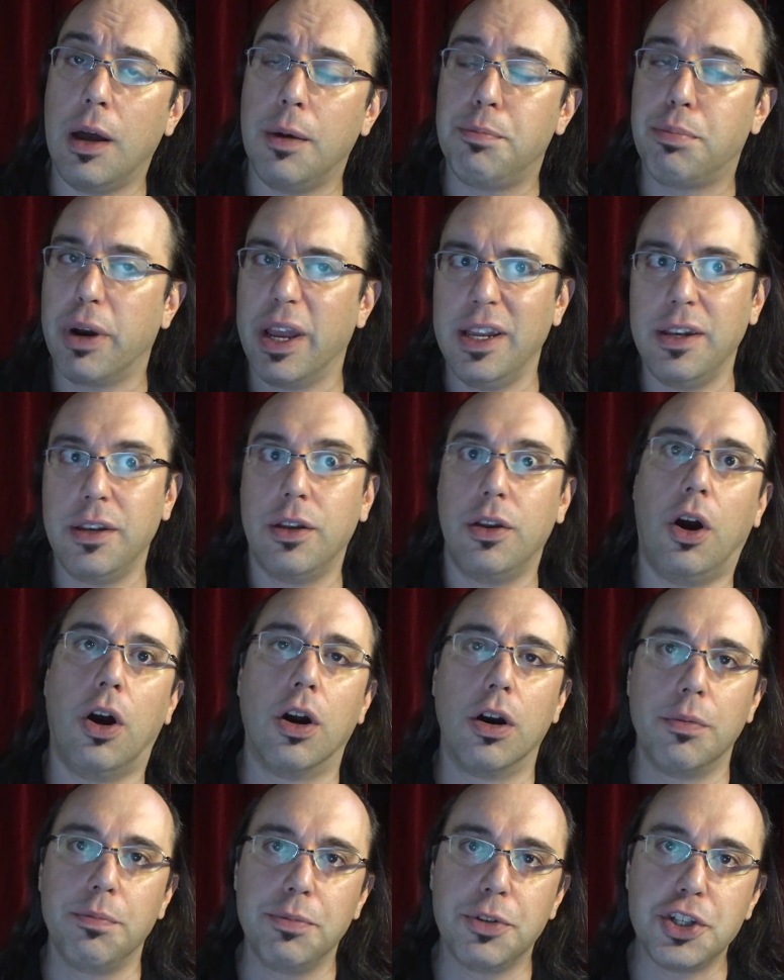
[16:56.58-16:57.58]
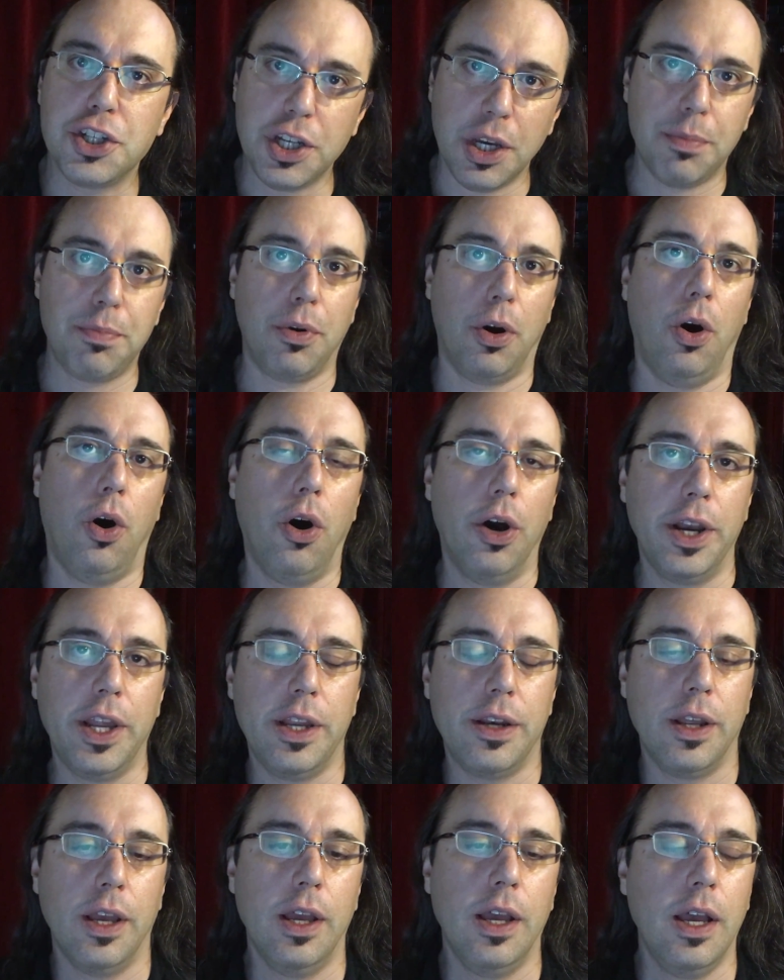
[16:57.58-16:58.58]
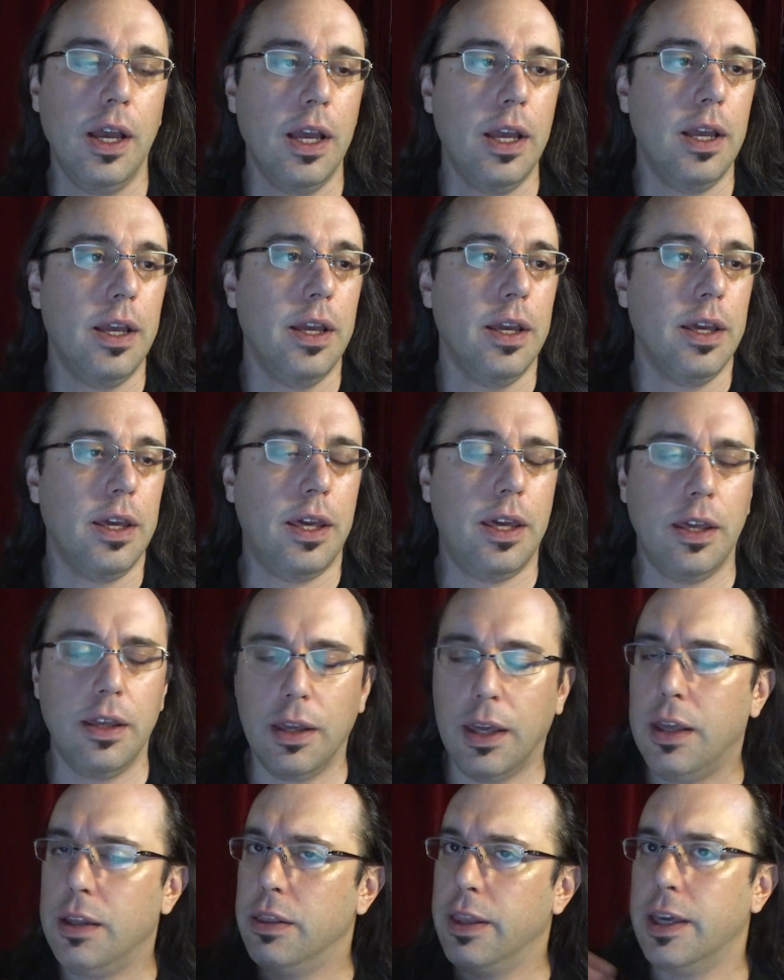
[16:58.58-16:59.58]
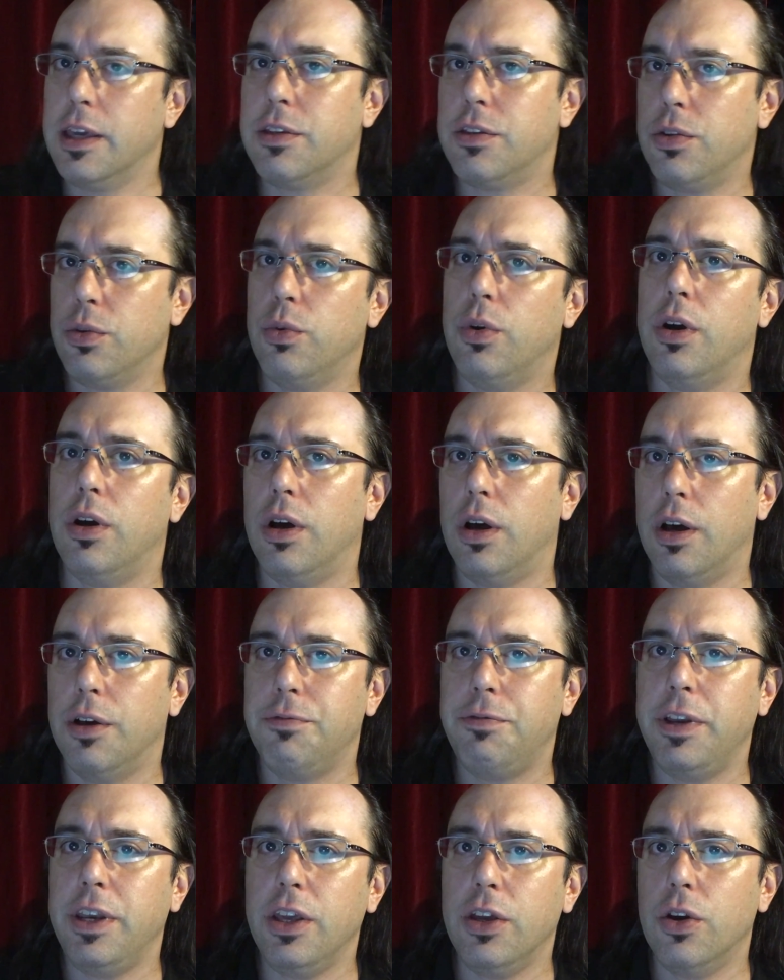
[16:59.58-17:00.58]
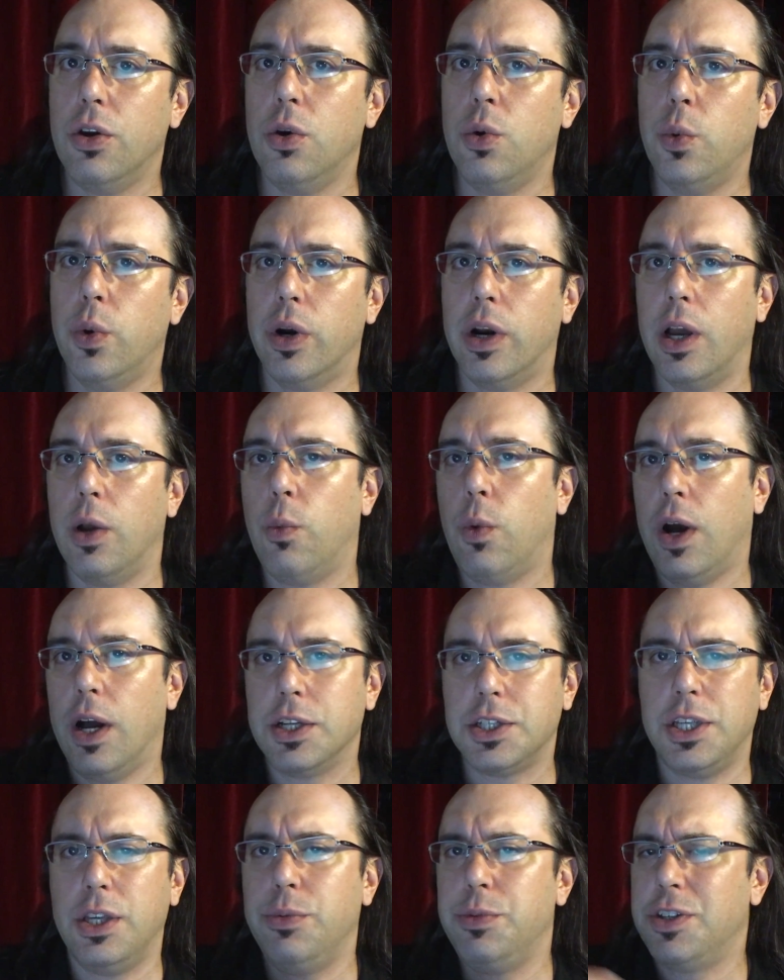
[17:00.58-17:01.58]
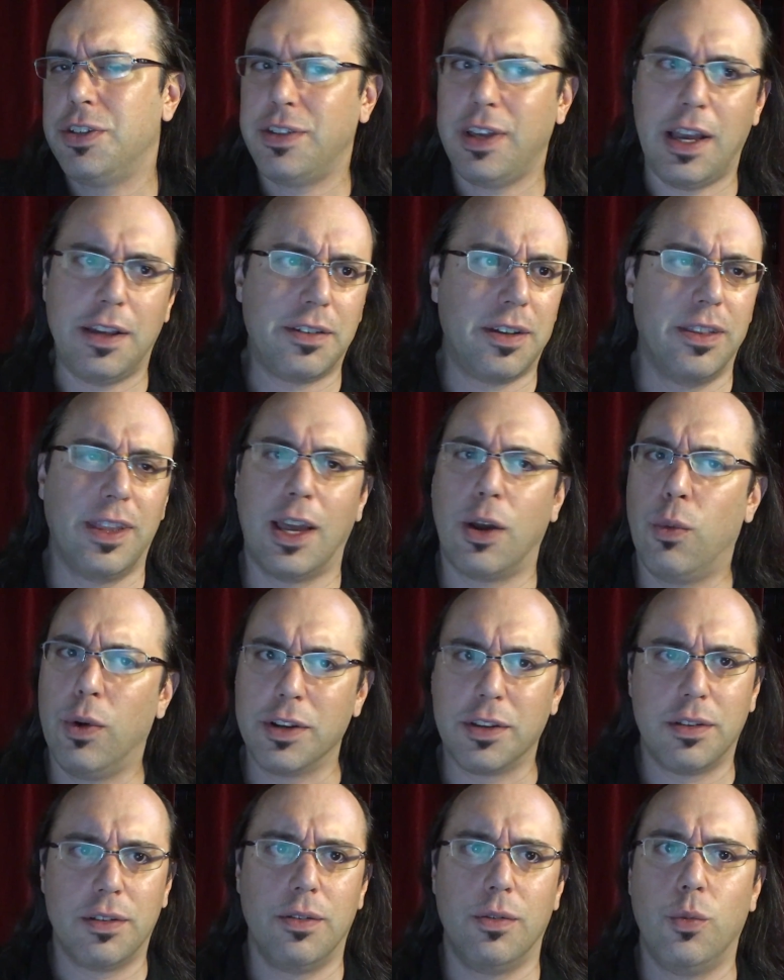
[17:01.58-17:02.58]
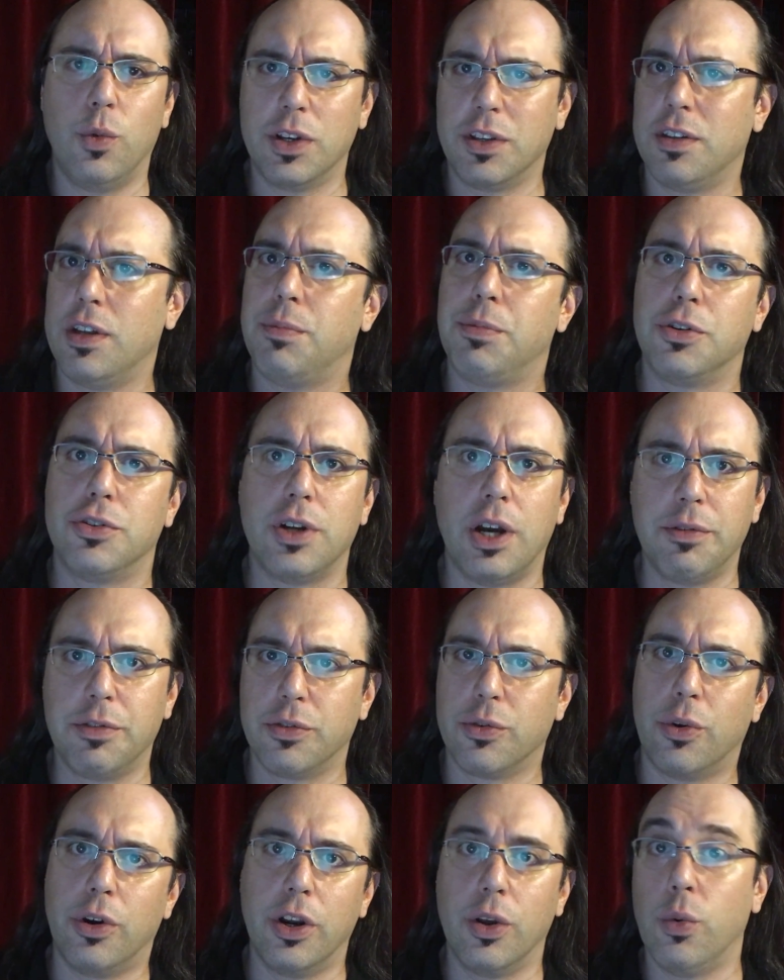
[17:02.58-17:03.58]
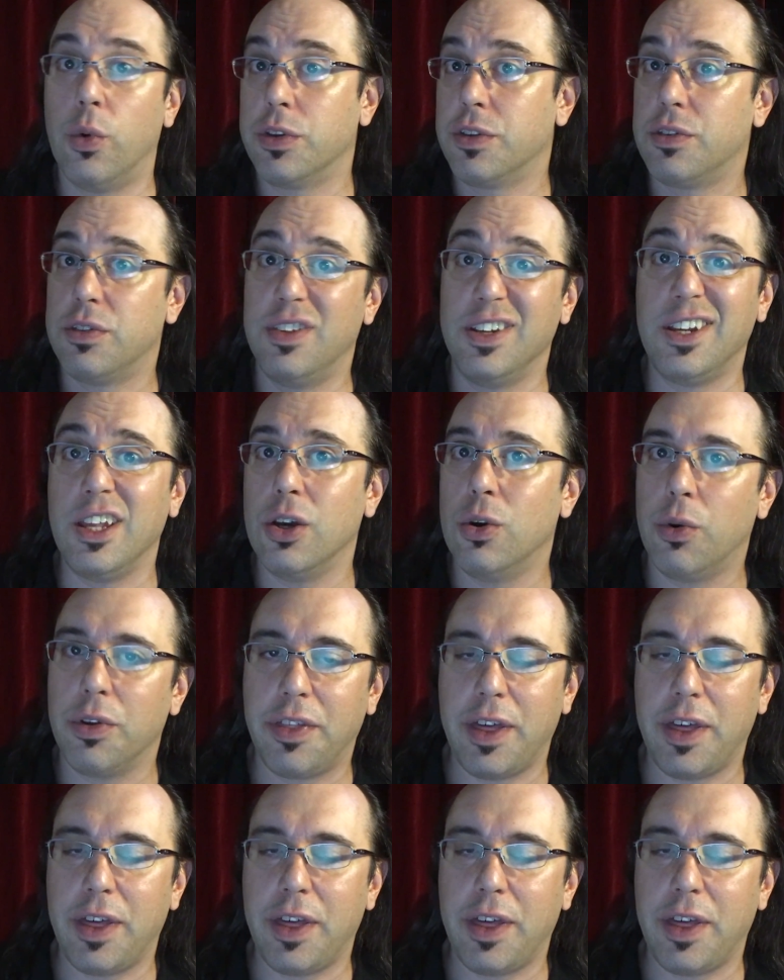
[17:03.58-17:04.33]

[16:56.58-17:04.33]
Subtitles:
brand ARM chip on it. He linked to a video where I watched. He was just asking like what separate drivers are on it, what's the deal with